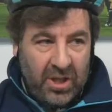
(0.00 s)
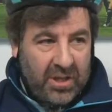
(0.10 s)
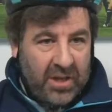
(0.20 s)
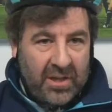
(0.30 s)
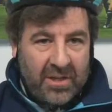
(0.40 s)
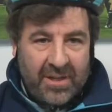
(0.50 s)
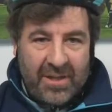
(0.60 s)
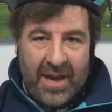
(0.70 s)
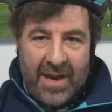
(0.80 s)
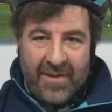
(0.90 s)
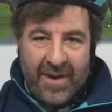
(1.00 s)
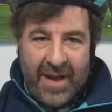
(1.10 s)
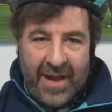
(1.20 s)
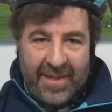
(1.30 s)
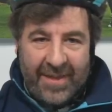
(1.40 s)
You're just sort of staring
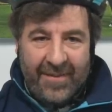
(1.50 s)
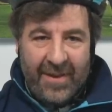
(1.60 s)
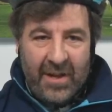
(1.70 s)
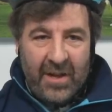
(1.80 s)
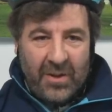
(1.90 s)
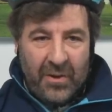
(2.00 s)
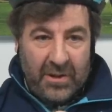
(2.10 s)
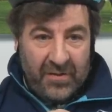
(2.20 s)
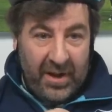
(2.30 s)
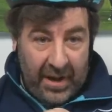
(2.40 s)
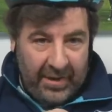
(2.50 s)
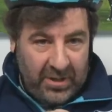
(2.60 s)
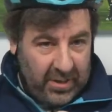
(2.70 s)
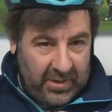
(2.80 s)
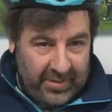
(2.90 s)
at them. So I always feel
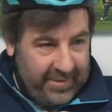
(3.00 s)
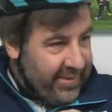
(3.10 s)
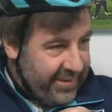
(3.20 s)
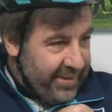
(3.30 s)
like just